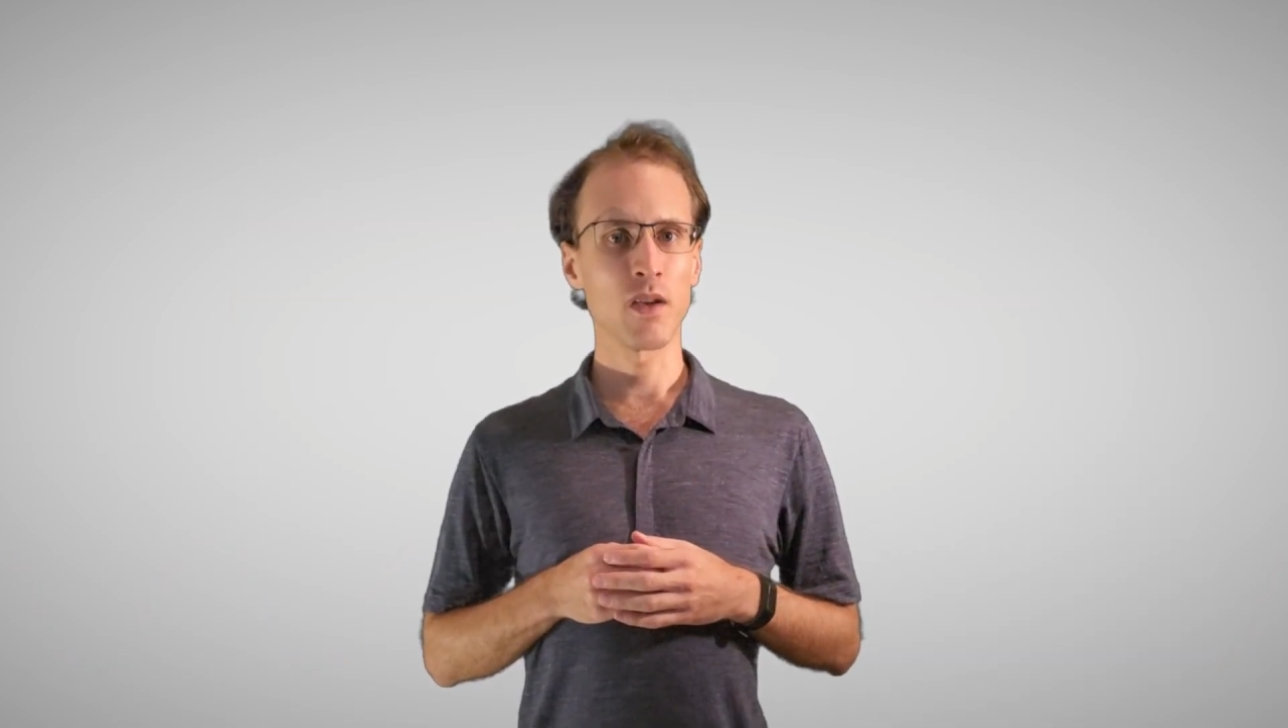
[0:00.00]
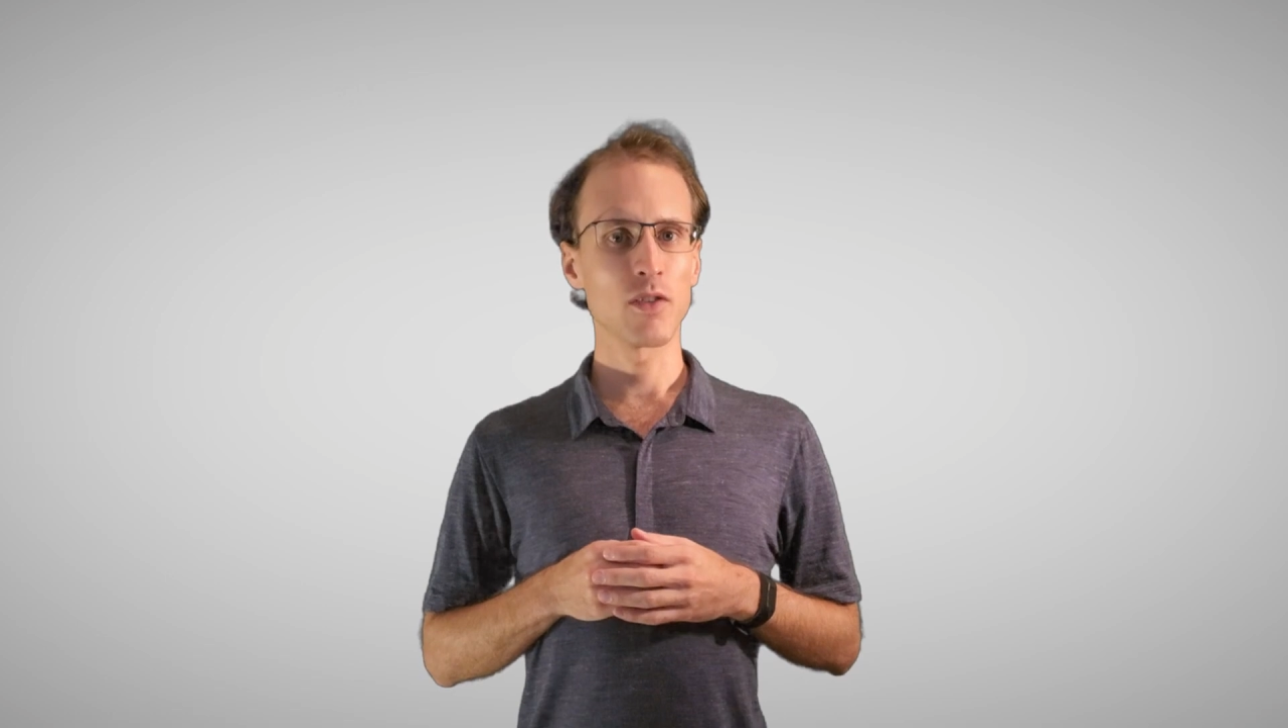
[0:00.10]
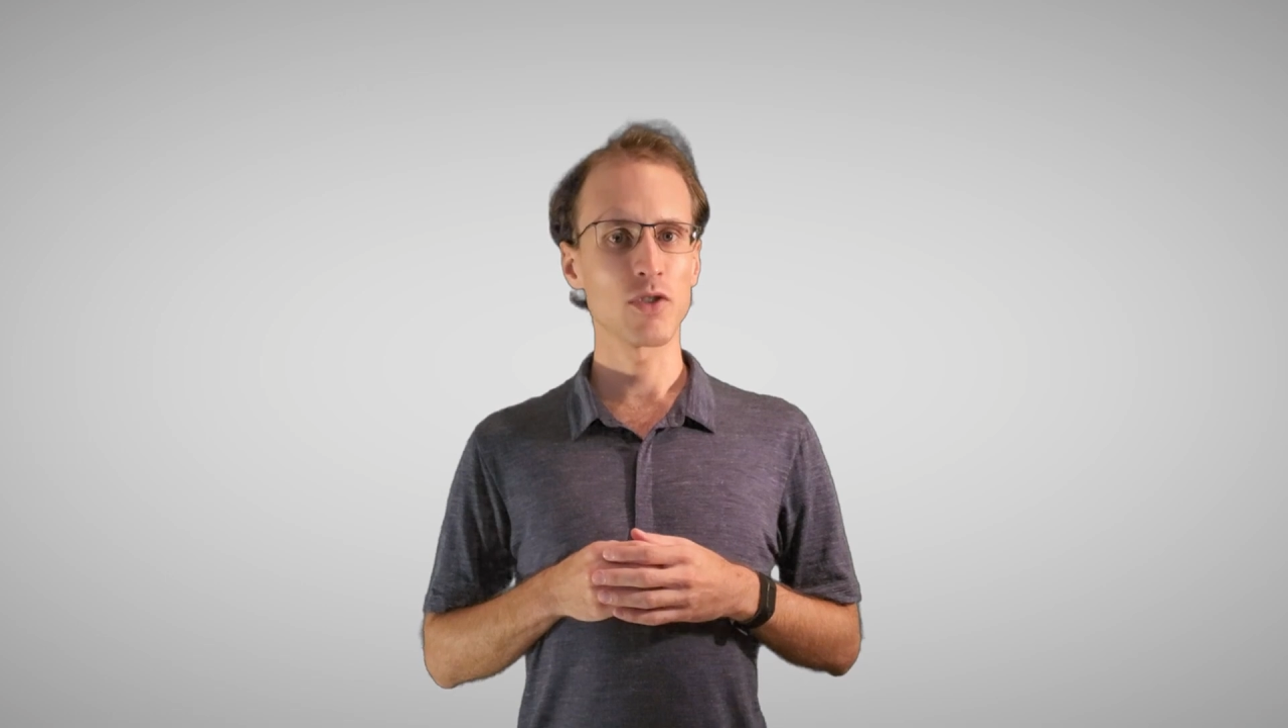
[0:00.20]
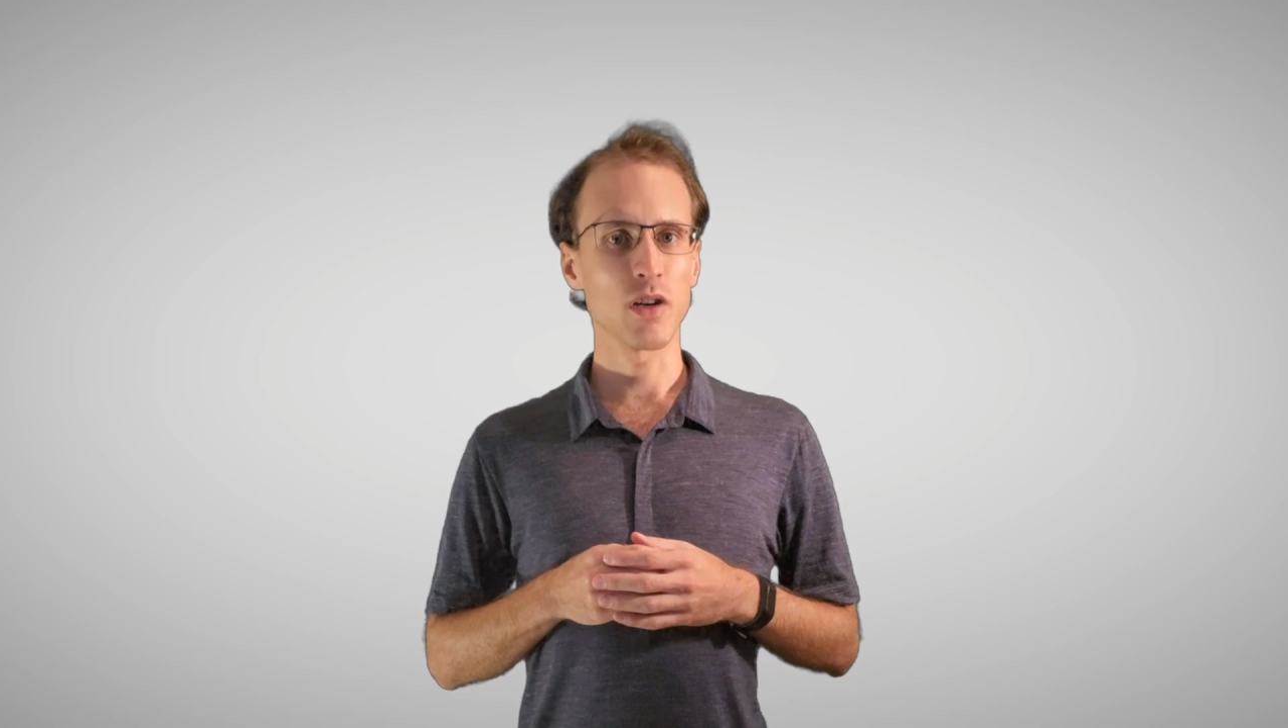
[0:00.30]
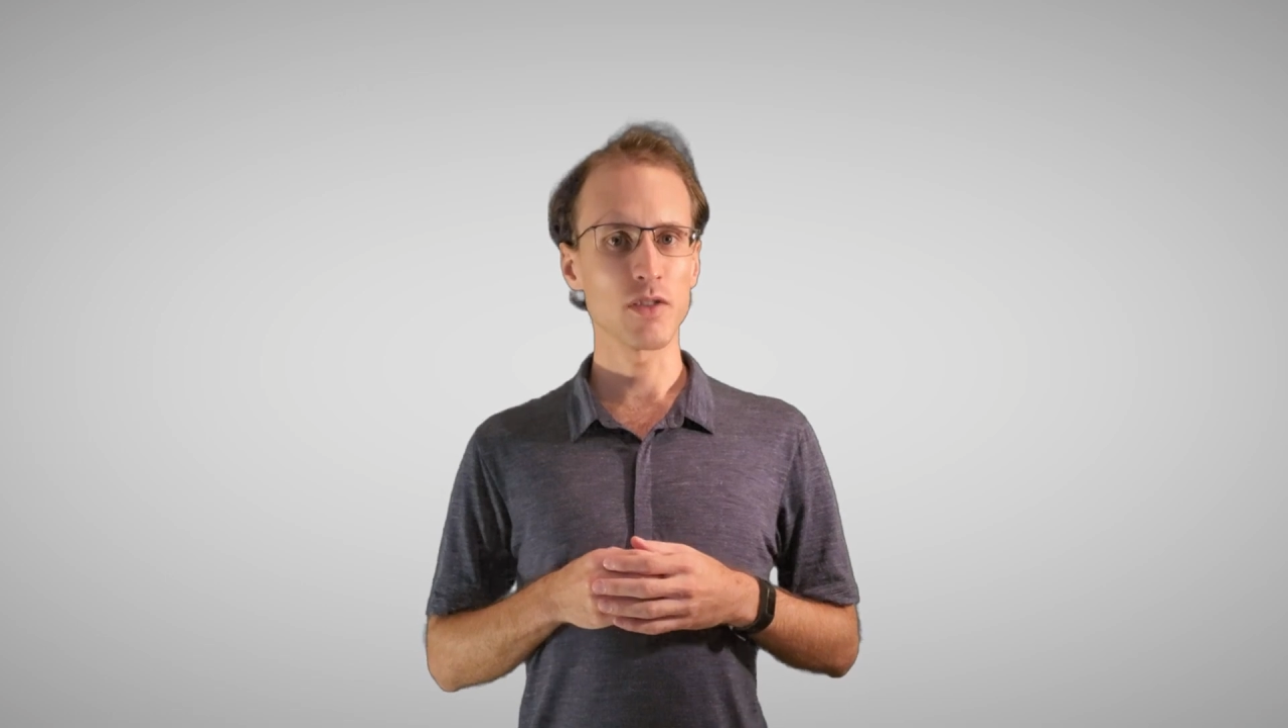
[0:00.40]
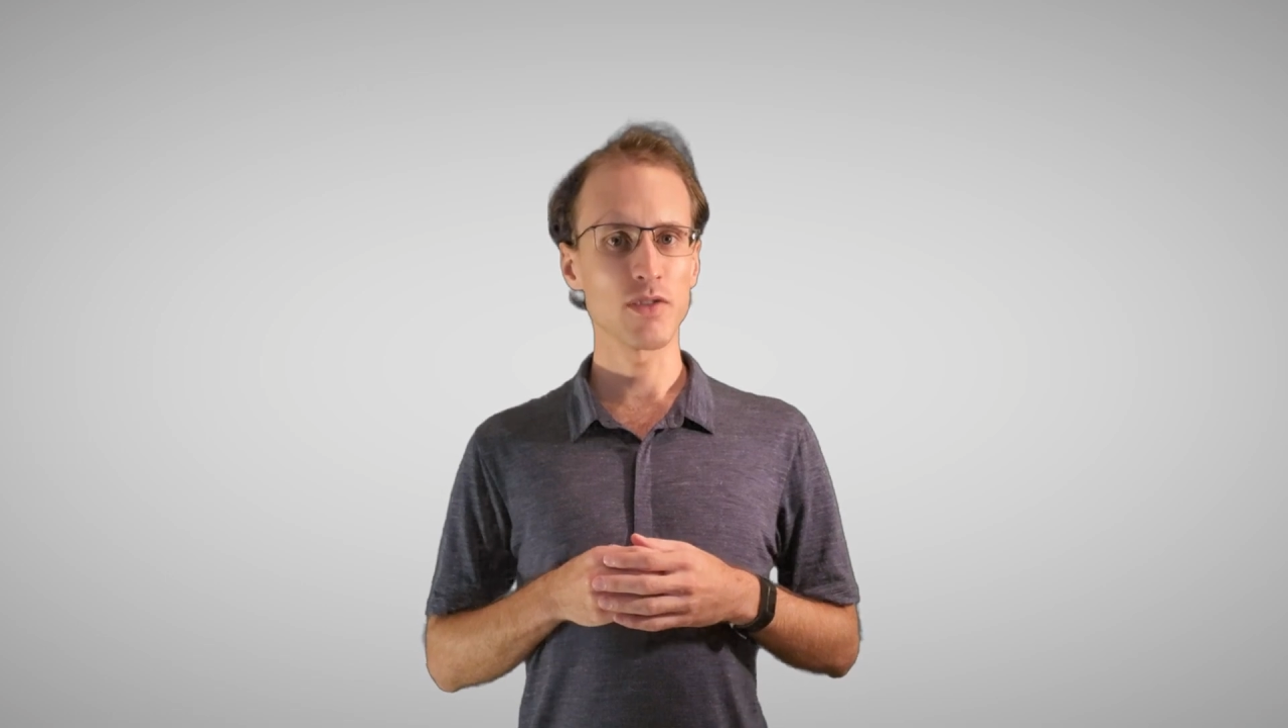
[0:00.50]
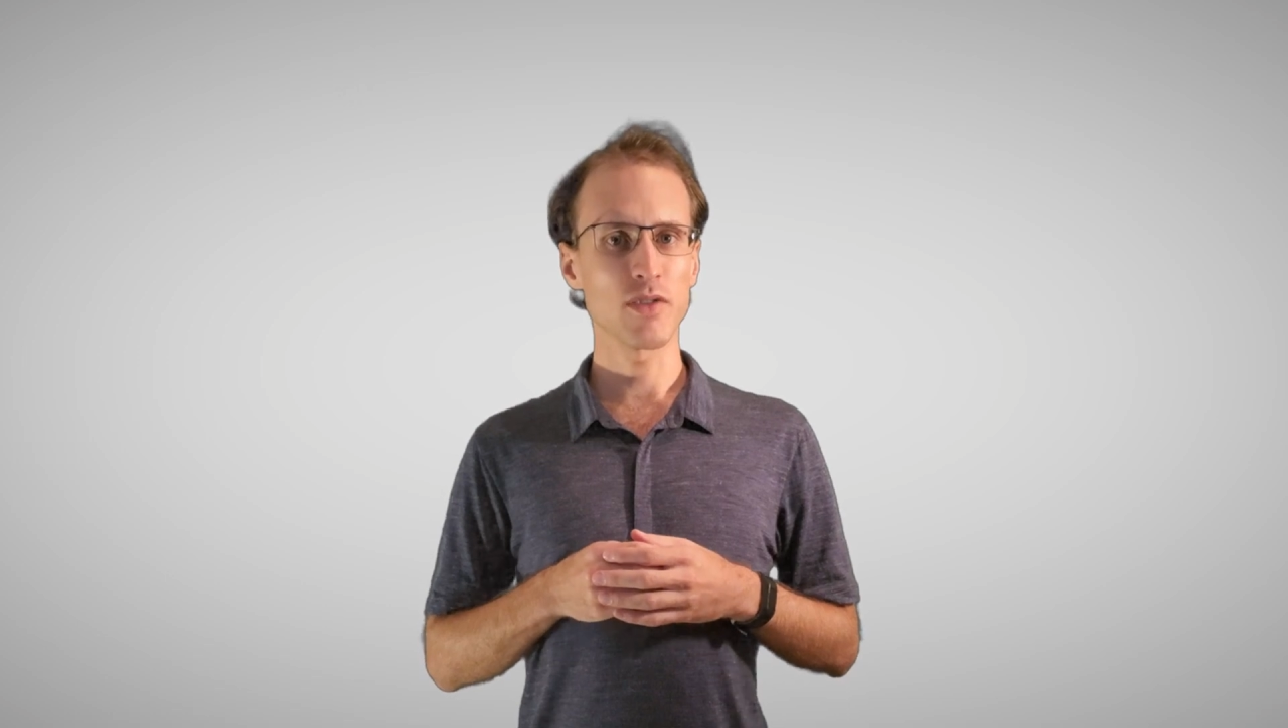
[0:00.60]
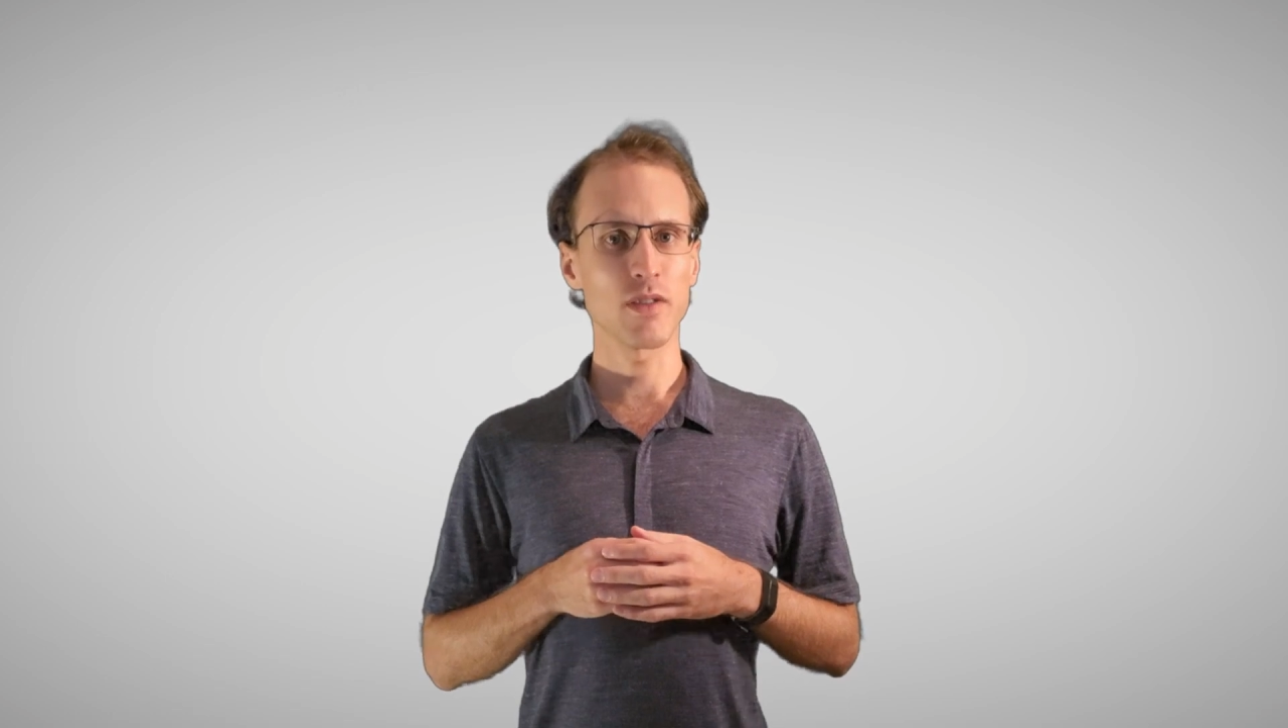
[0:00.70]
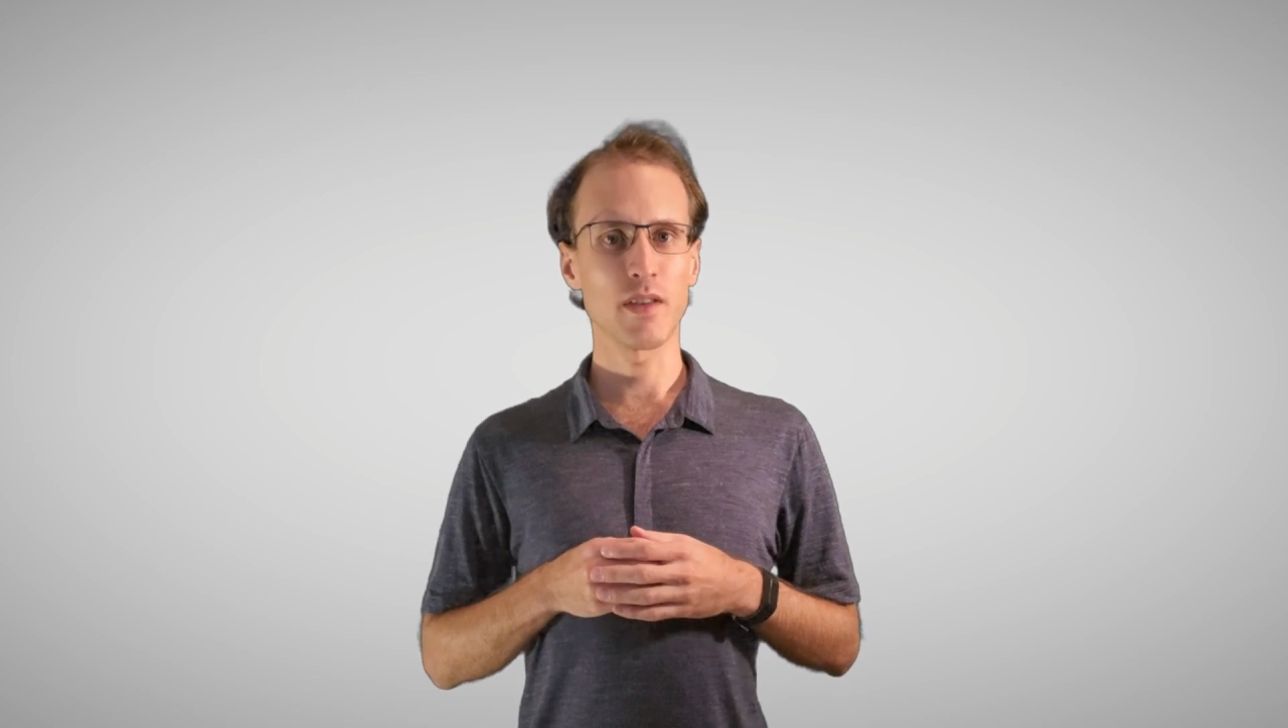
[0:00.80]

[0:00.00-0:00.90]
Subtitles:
charges on the